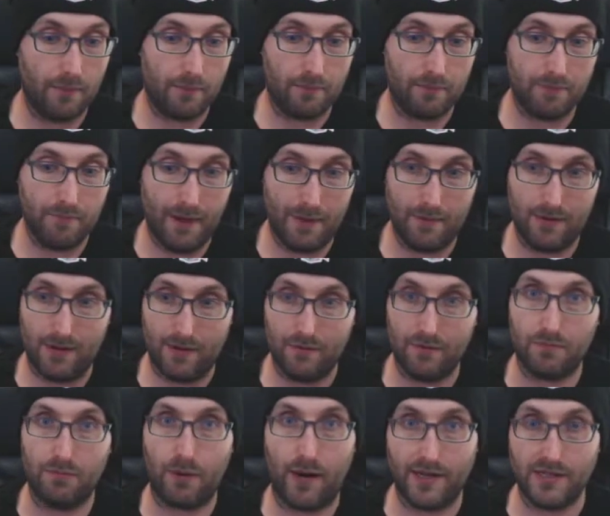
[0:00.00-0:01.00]
maybe even
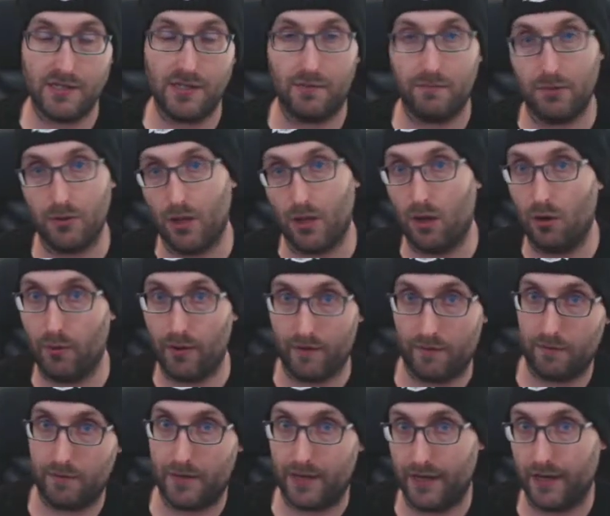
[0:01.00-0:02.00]
pricing below what
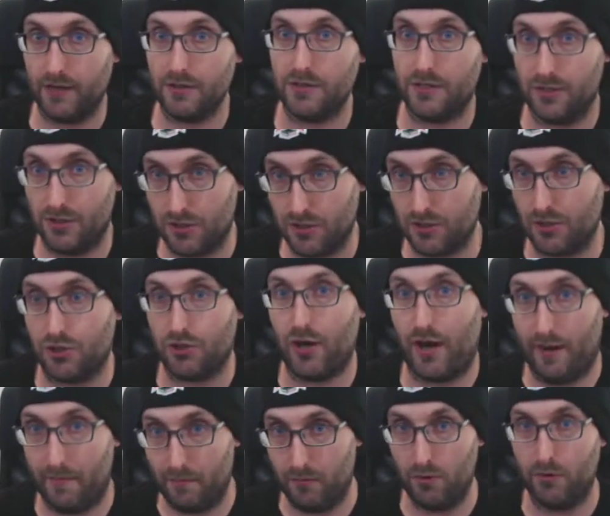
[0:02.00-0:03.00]
everybody else is to try
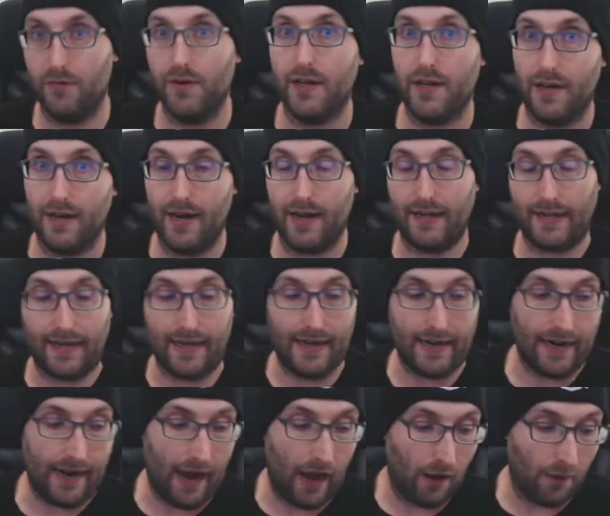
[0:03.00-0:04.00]
to move it and get
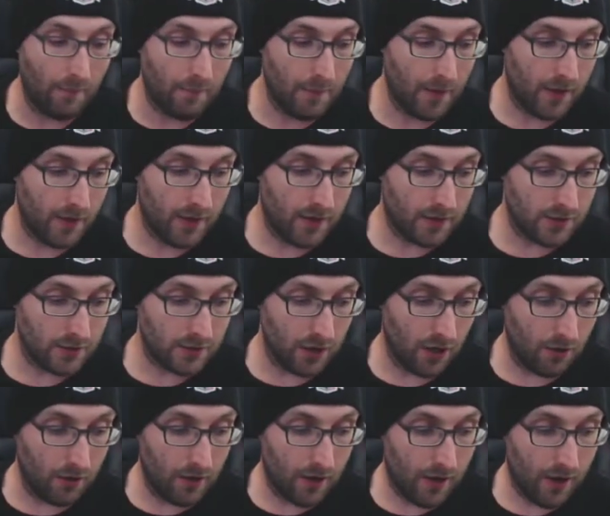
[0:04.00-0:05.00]
it out.
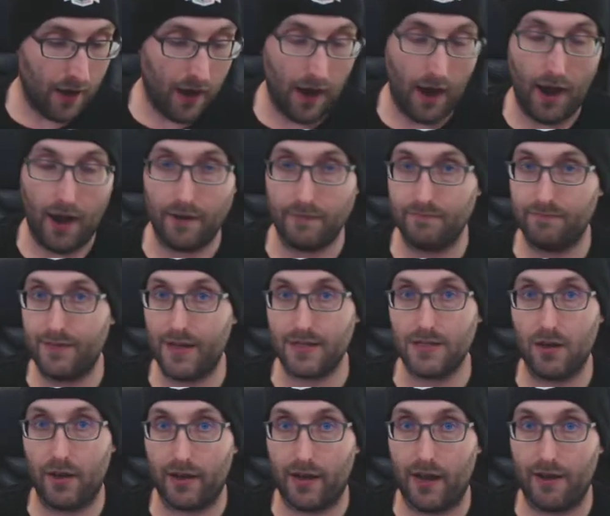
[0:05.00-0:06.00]
So that's
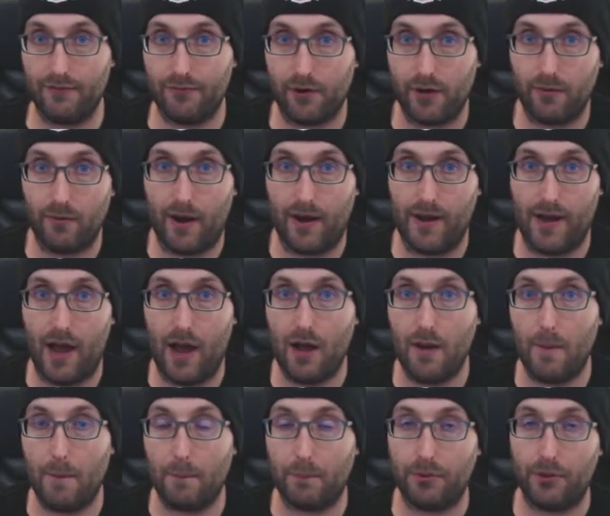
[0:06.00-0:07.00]
all I got for you right
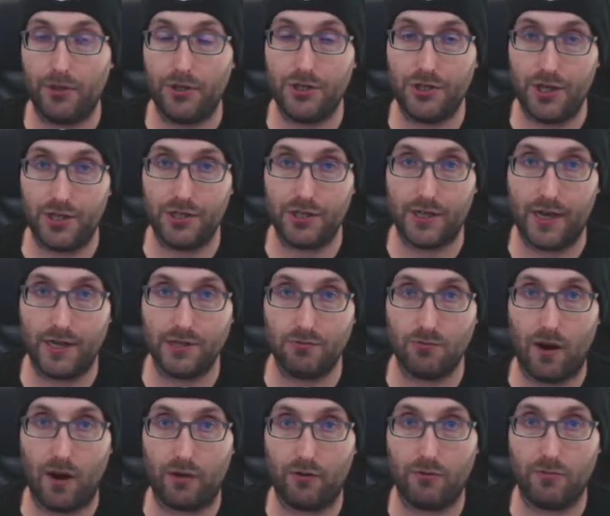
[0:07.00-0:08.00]
now. Appreciate you guys
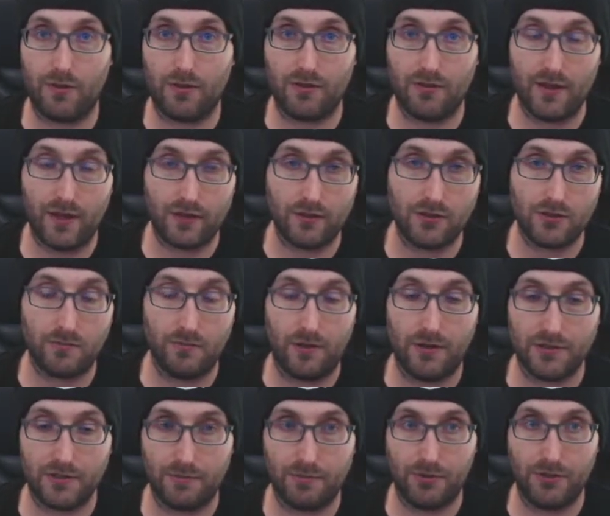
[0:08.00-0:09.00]
rocking with me. Thank you so
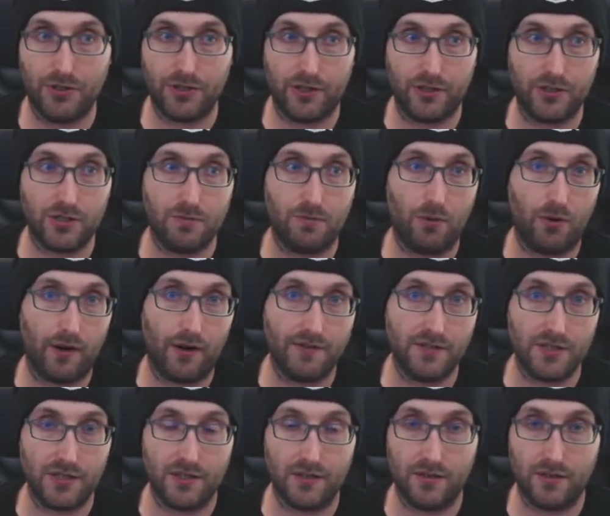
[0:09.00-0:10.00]
much. I appreciate your support. I've
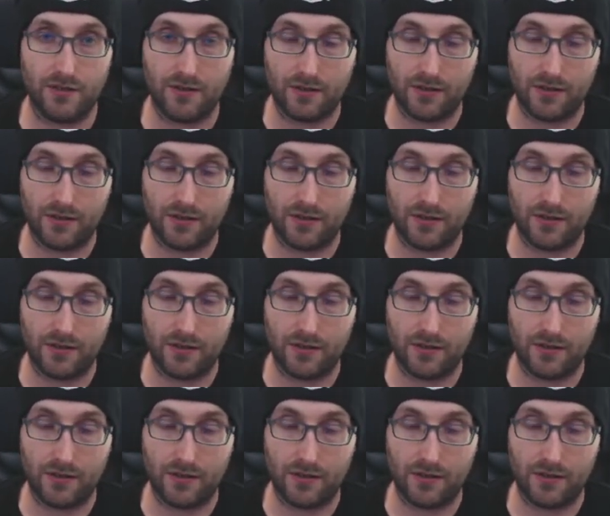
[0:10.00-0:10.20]
seen the